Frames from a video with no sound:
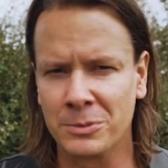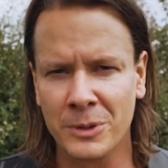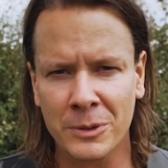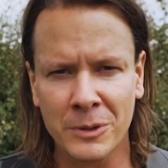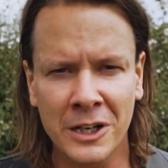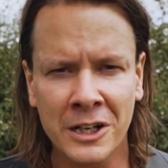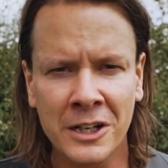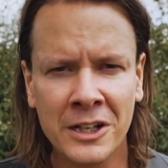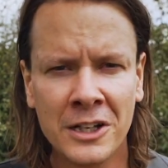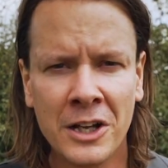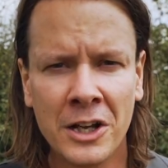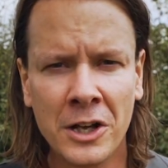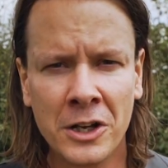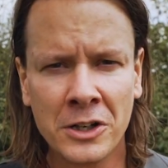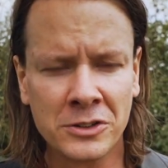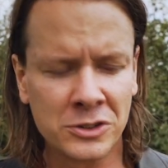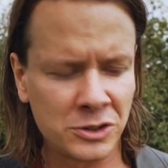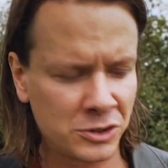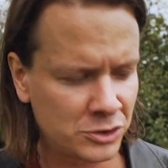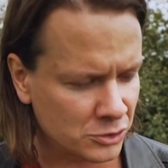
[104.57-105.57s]
We were
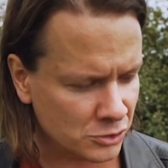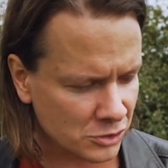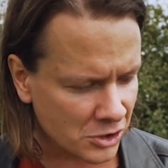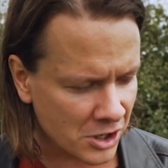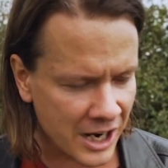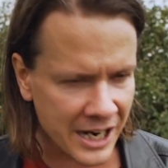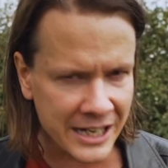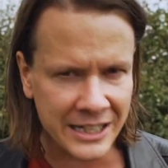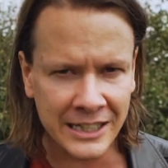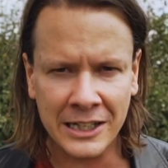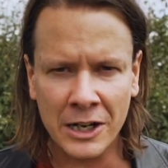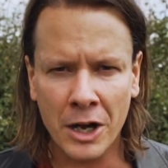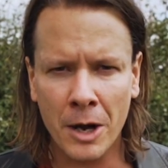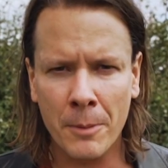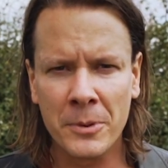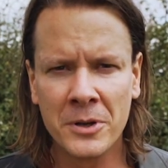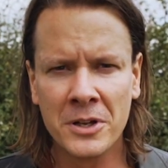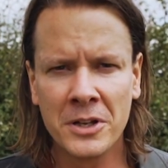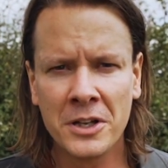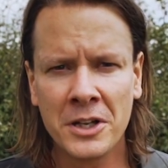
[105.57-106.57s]
striding
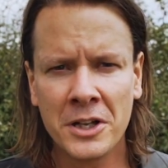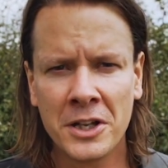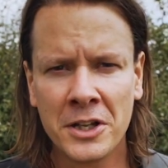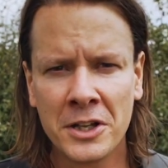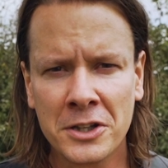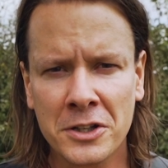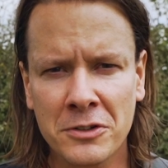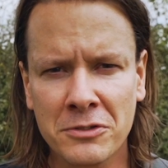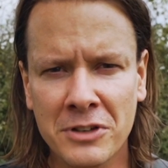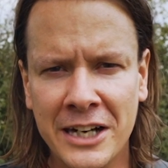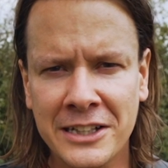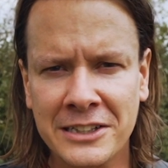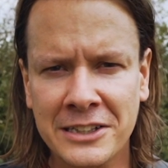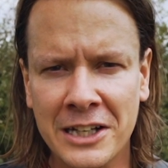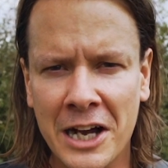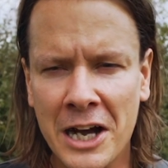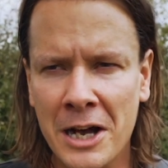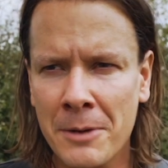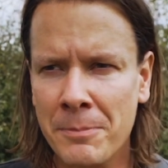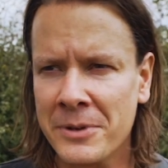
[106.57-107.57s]
up the red
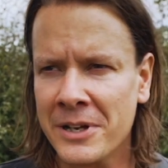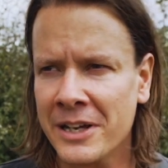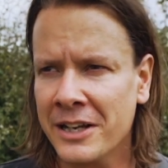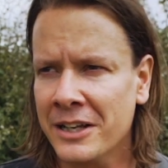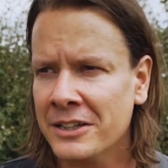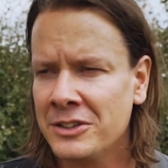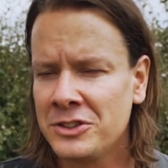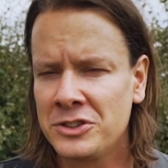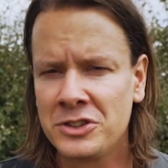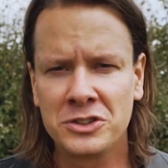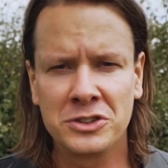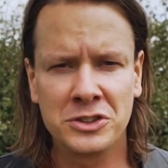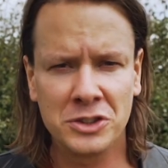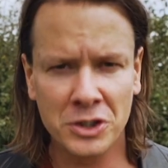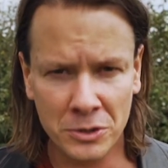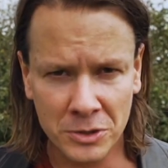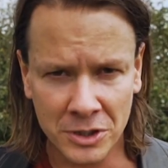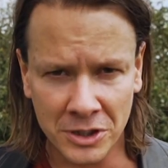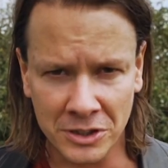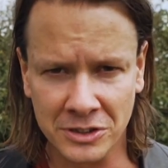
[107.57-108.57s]
carpet,
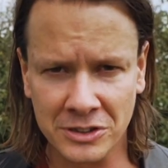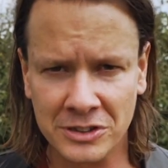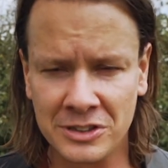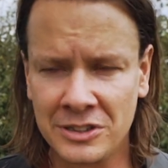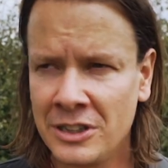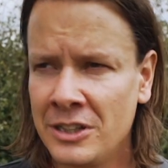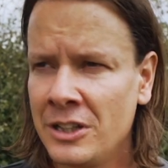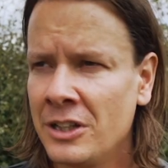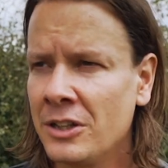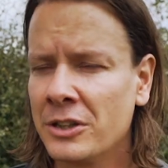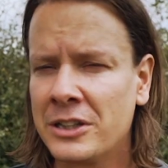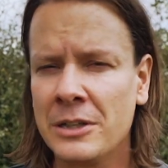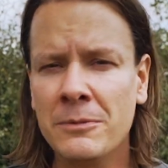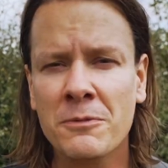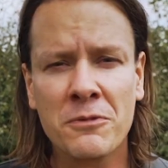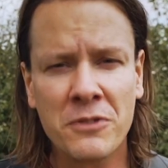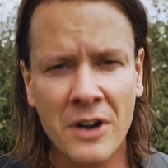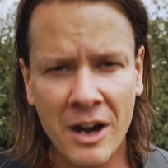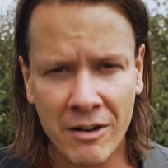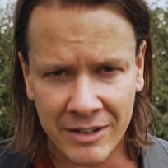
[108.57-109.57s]
students,
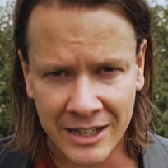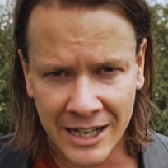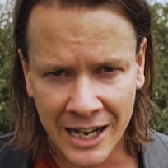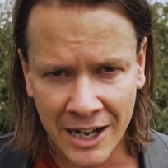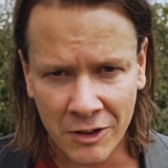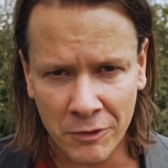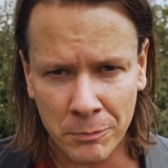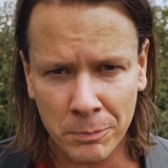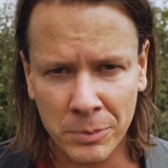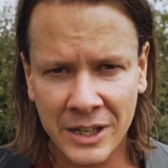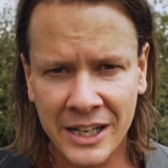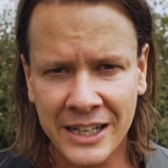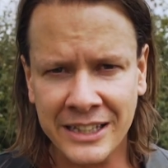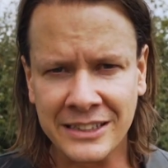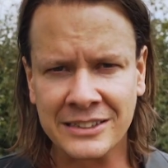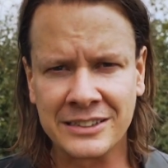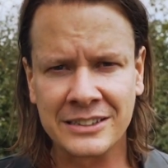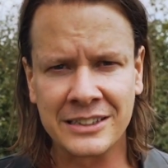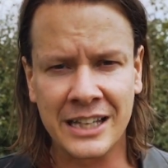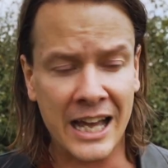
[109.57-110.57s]
looking very out of
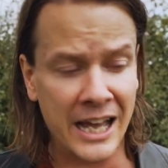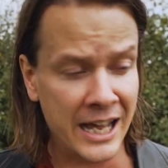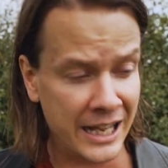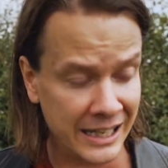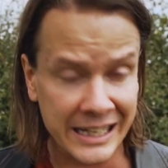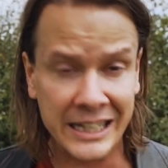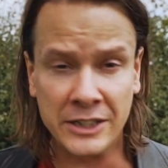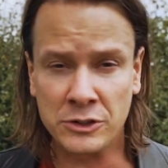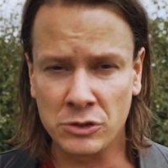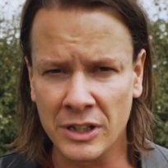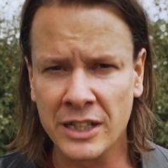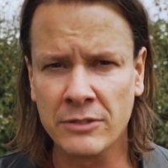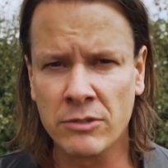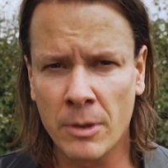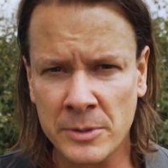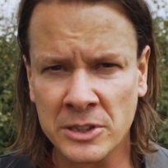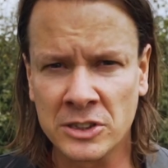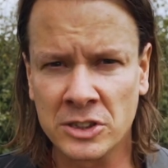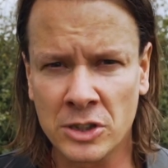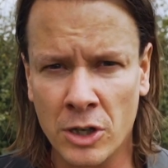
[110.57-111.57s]
place, literally
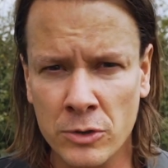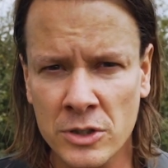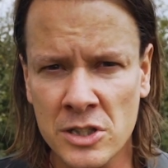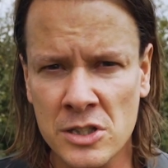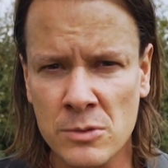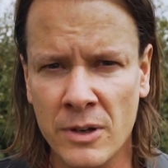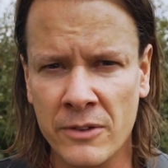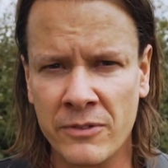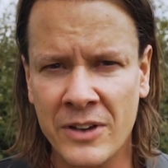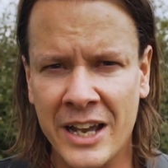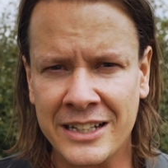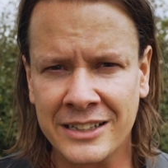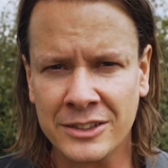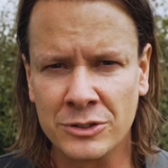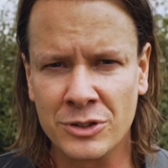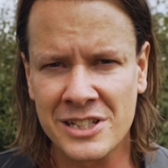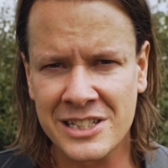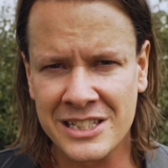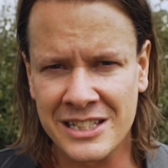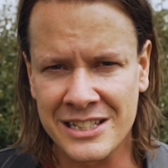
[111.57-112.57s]
rubbing shoulders with Hayden
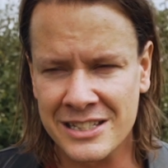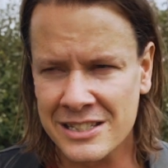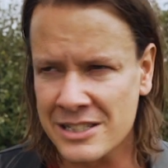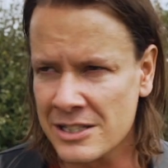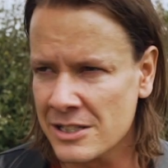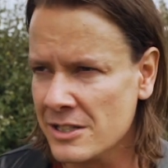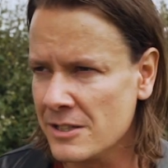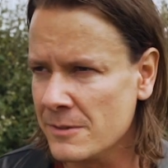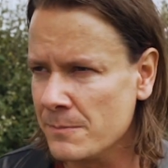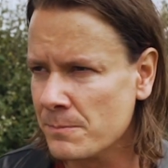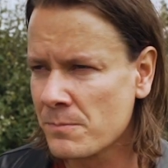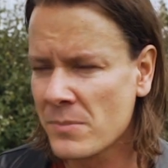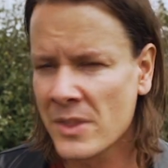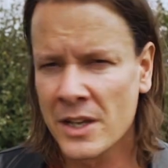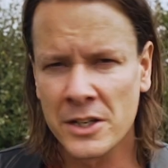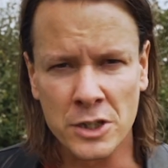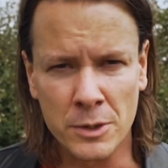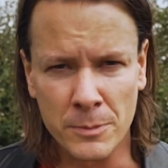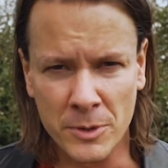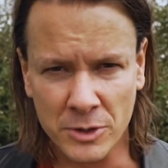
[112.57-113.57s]
Christensen,
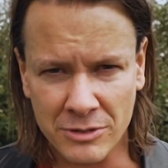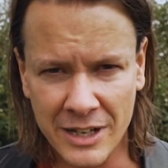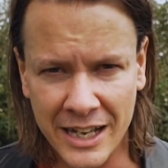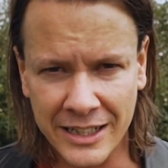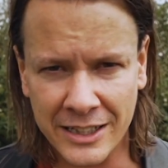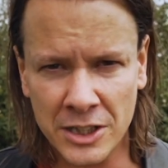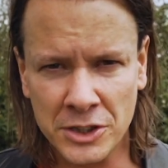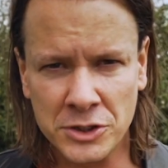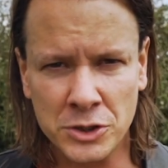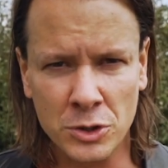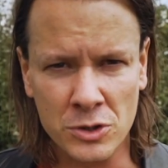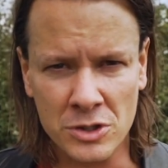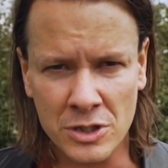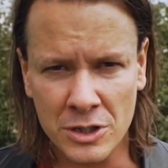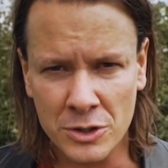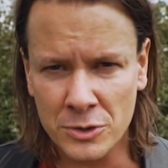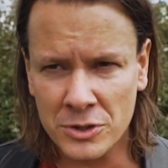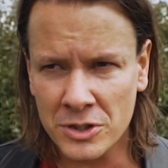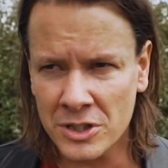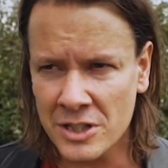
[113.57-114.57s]
Ewan McGregor, George
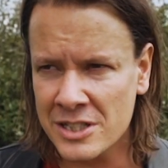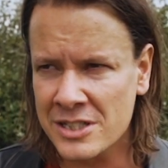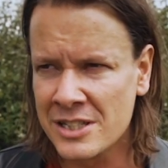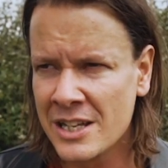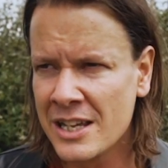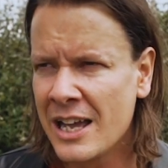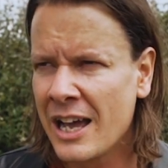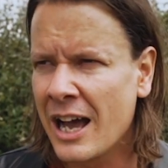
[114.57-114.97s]
Lucas.